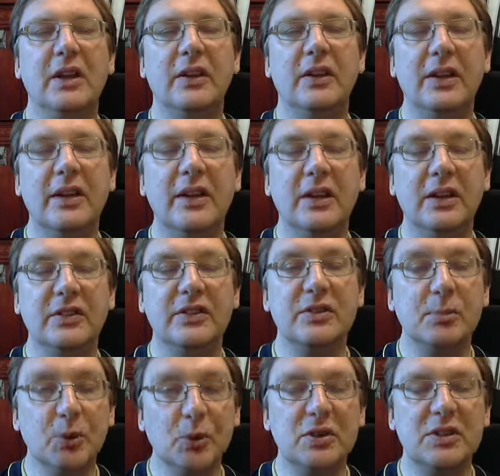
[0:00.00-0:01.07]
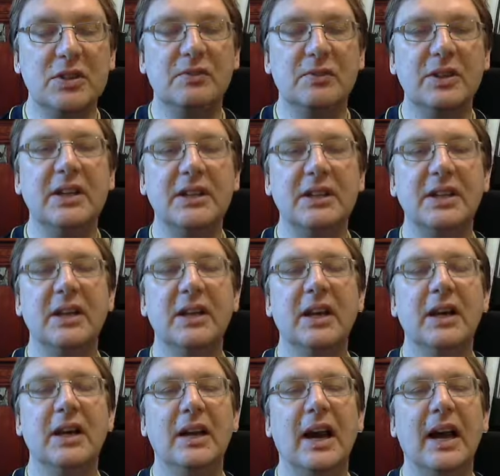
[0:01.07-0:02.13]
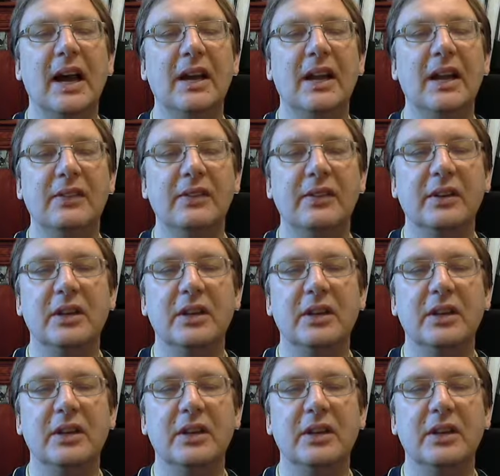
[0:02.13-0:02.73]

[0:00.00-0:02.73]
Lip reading: the supportive reading, and